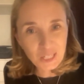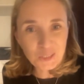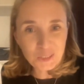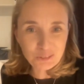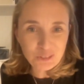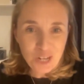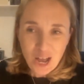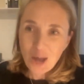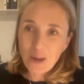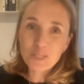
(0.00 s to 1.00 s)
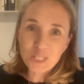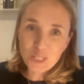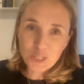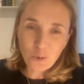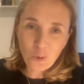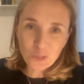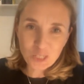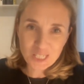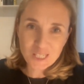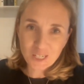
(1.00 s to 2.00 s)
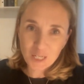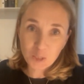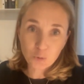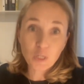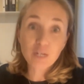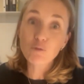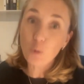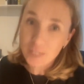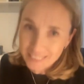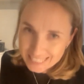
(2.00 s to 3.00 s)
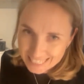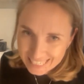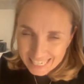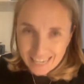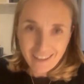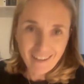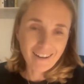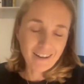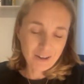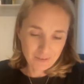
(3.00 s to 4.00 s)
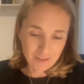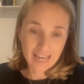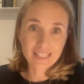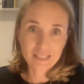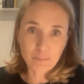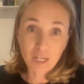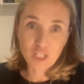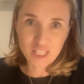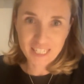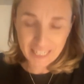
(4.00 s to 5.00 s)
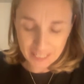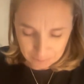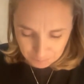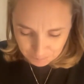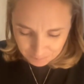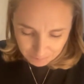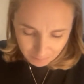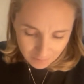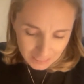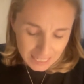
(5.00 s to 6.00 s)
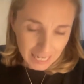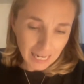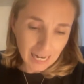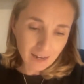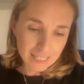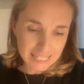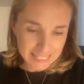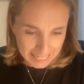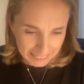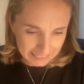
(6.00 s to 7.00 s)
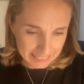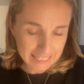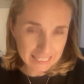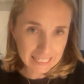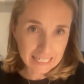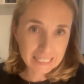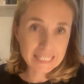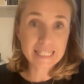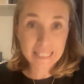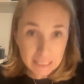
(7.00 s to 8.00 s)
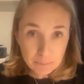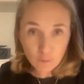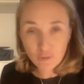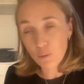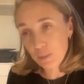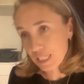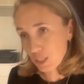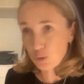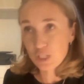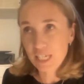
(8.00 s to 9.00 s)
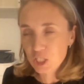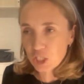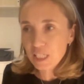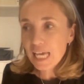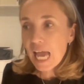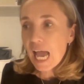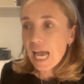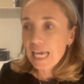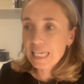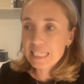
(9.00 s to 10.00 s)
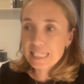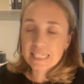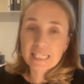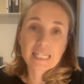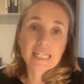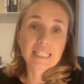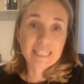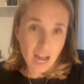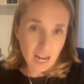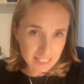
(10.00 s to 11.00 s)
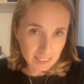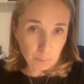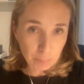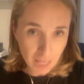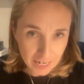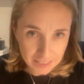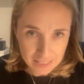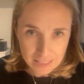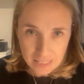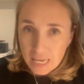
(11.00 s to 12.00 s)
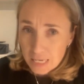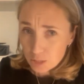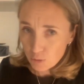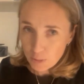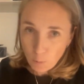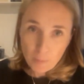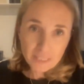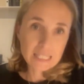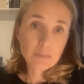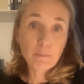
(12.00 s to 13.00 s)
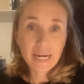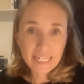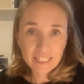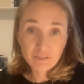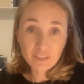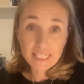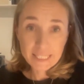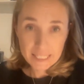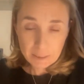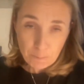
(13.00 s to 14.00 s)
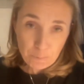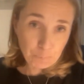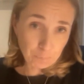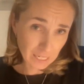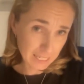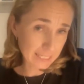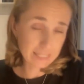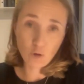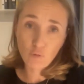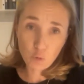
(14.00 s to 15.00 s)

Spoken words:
a lot of business owners try to avoid as much as they can. Second stream of our business or section is tax compliance. So at the moment it's mainly VAT, and it's